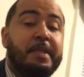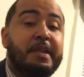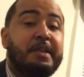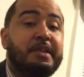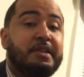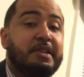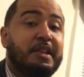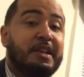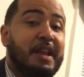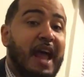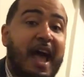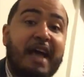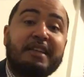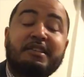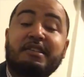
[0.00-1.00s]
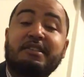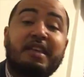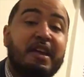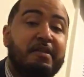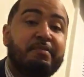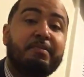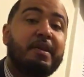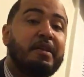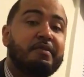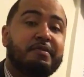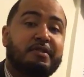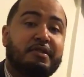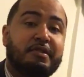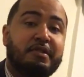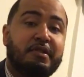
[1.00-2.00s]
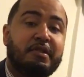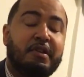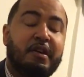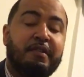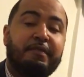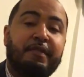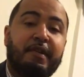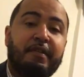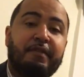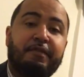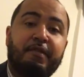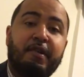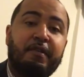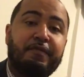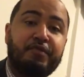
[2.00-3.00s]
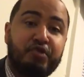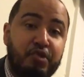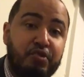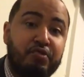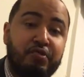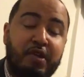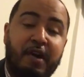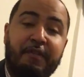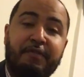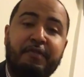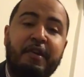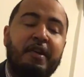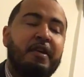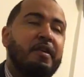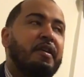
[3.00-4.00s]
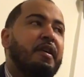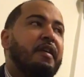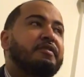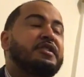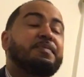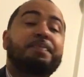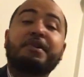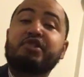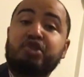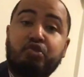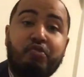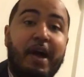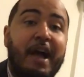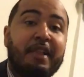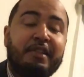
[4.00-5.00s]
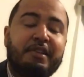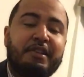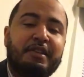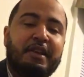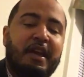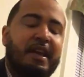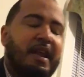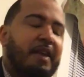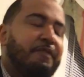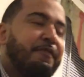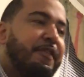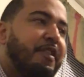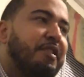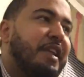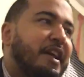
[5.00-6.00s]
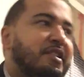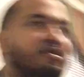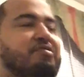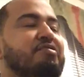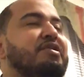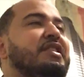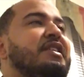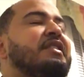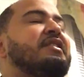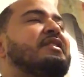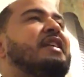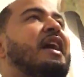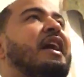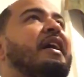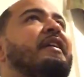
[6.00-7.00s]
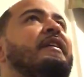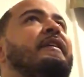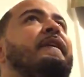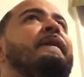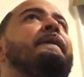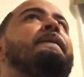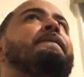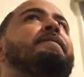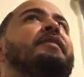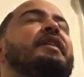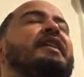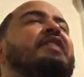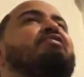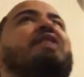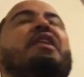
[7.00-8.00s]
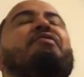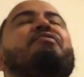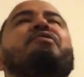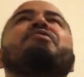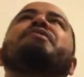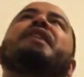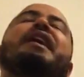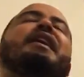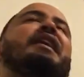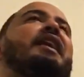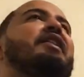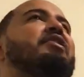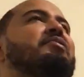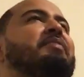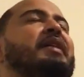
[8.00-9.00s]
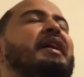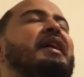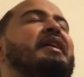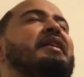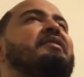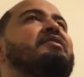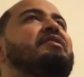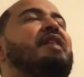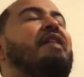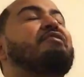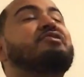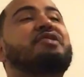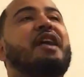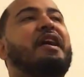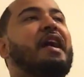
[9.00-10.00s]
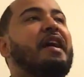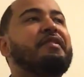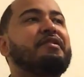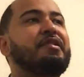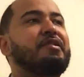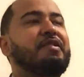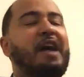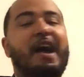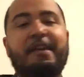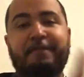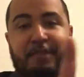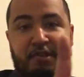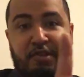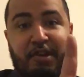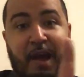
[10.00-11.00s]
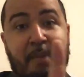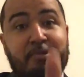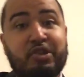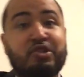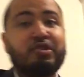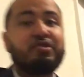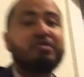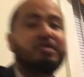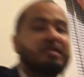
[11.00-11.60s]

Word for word: in the last 10 months of of, of you, of of spirituality. And I felt like you needed that and that's why I wrote you that letter, man. You know, I was, I, I yo, I even look. I'm gonna show you